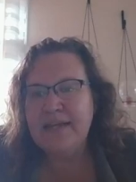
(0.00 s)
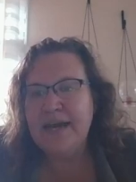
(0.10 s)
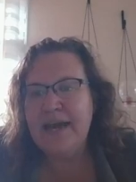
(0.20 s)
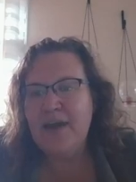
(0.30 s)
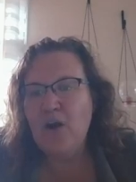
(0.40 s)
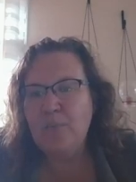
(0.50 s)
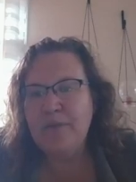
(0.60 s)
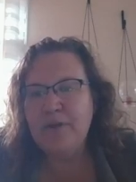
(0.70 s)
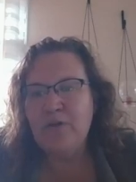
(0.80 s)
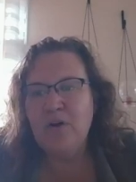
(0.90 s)
And I
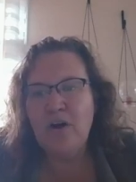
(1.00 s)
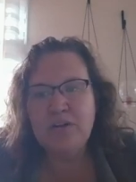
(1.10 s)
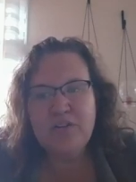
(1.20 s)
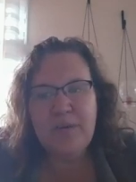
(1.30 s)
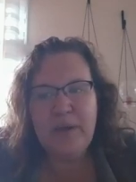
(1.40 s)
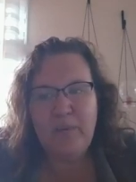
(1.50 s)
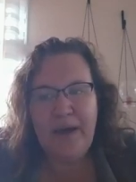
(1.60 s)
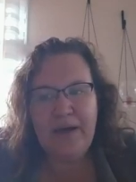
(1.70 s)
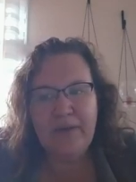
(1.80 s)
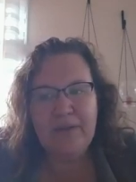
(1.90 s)
hope that you're all doing
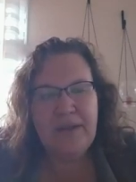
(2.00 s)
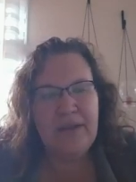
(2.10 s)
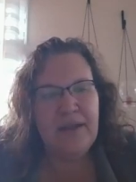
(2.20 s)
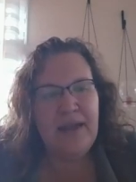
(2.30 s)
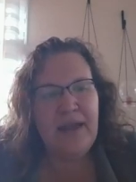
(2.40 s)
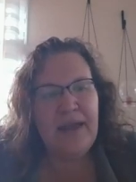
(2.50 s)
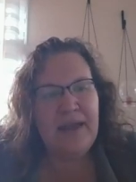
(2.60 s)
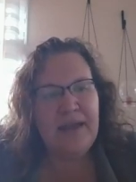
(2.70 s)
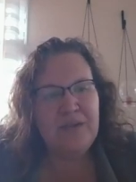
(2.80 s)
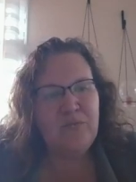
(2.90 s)
well
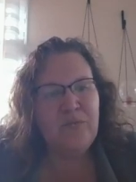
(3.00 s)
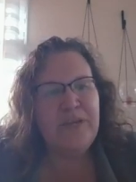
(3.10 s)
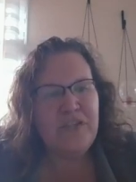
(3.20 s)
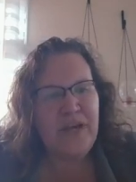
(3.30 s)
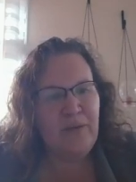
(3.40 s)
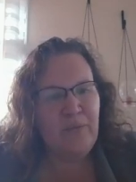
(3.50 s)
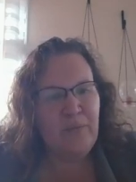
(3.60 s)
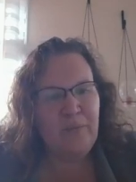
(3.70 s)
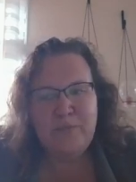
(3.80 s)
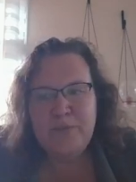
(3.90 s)
and reach out
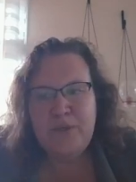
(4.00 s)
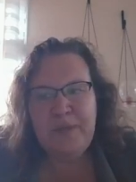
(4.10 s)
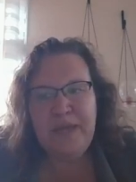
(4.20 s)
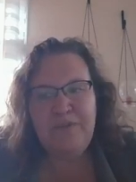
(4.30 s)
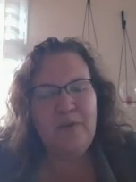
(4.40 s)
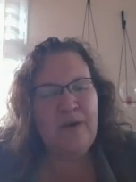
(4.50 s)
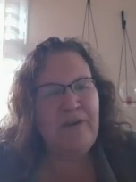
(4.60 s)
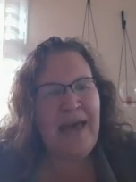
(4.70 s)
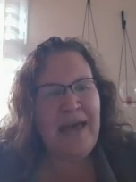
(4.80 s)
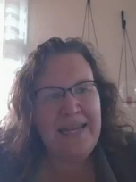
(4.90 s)
to me if you
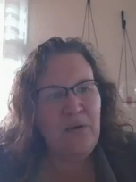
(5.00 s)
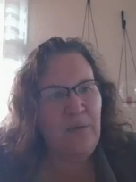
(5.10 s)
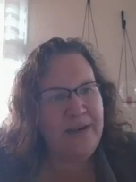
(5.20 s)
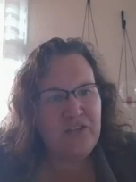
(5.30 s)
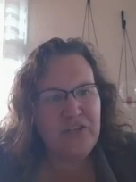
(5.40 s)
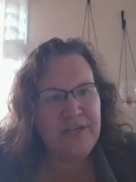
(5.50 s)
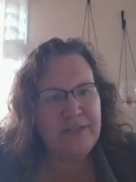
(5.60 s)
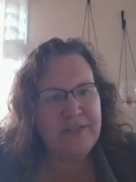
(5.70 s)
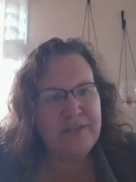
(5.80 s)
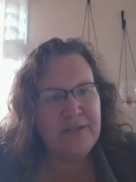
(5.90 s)
have any
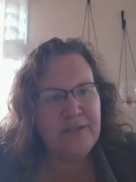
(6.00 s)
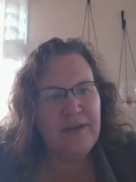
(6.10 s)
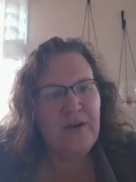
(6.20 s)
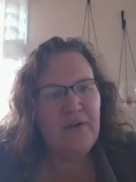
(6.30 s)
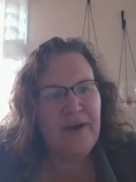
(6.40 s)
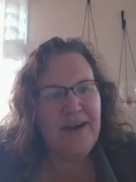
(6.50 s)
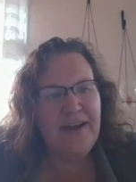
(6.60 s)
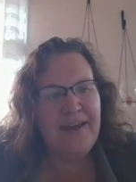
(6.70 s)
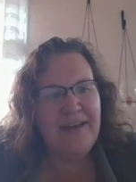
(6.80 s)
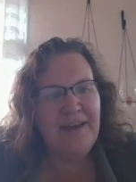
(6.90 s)
questions.
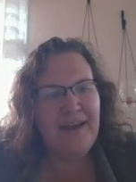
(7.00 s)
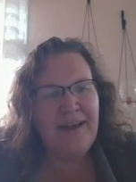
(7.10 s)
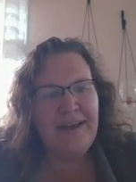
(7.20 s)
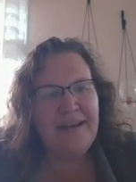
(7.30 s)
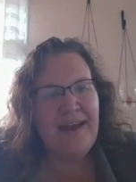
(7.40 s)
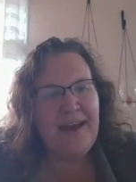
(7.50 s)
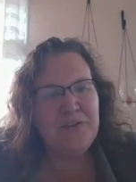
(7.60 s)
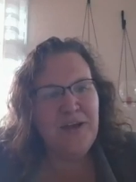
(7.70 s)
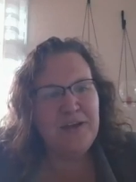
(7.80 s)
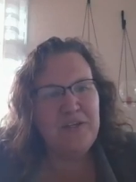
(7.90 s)
Okay. And
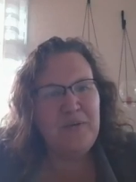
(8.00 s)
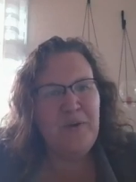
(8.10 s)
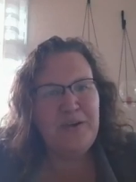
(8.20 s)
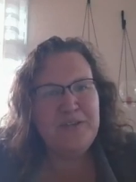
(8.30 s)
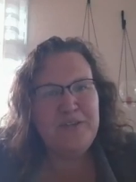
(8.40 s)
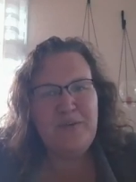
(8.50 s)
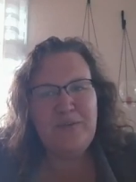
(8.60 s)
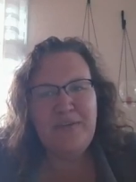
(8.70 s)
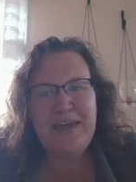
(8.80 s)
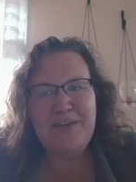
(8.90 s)
I'll talk to you all
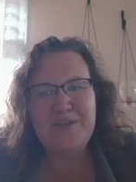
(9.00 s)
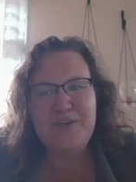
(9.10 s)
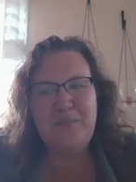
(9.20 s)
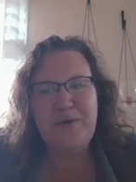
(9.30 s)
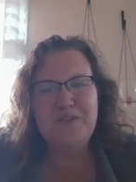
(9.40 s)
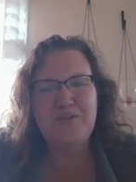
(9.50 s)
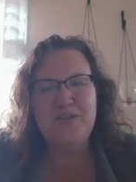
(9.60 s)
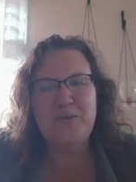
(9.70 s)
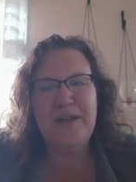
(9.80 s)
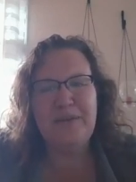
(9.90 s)
soon. Thank you so much
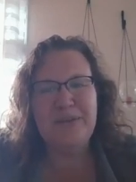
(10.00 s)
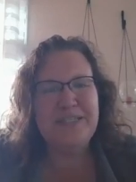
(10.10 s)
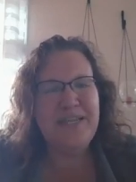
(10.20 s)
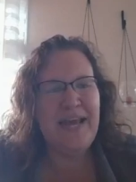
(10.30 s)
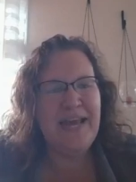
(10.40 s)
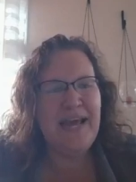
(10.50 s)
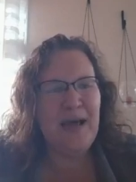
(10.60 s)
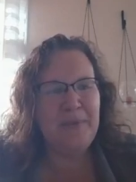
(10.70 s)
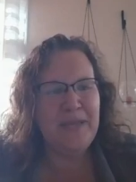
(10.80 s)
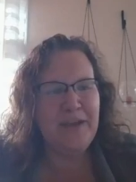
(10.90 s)
for joining me today.
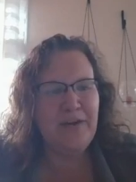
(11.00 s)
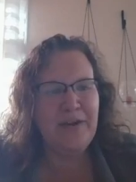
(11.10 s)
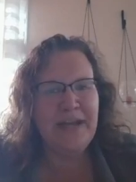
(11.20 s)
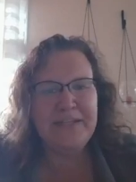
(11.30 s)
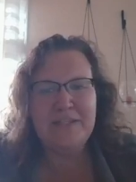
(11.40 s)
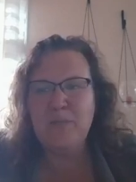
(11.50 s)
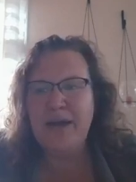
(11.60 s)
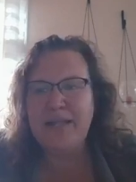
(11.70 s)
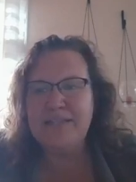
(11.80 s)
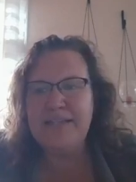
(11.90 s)
I'll be here next
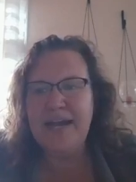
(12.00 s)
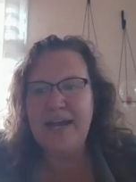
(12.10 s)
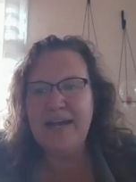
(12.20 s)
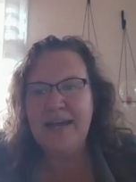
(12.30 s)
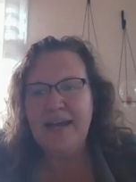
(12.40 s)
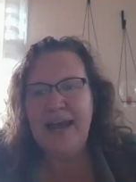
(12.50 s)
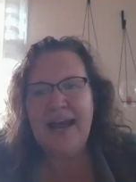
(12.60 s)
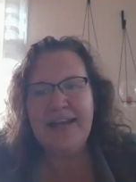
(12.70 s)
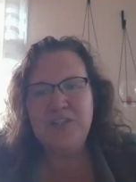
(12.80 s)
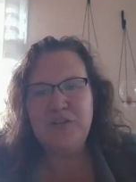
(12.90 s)
Wednesday
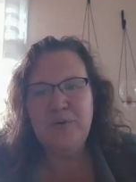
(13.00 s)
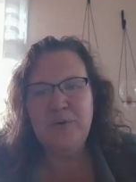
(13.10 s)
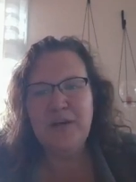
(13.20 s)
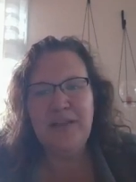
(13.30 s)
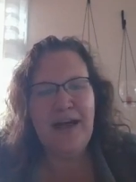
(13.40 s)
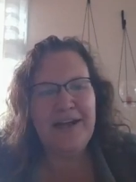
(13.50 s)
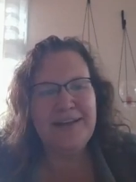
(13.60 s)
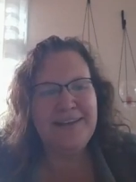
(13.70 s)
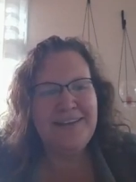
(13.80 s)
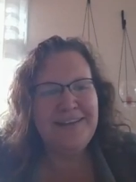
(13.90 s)
at two
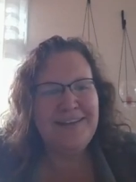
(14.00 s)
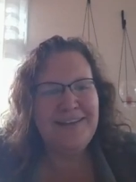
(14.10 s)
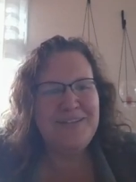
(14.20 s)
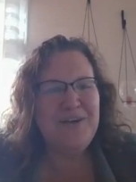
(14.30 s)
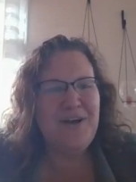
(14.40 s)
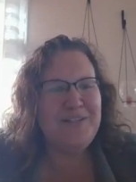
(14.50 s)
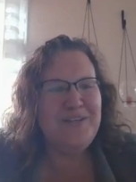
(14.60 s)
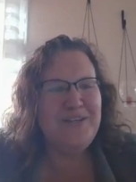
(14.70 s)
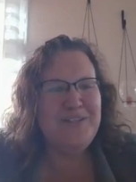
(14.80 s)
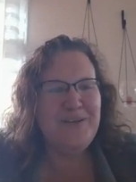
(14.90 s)
o'clock. Talk
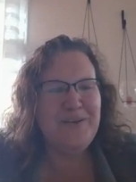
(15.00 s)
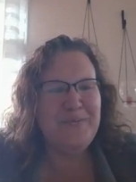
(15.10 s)
to you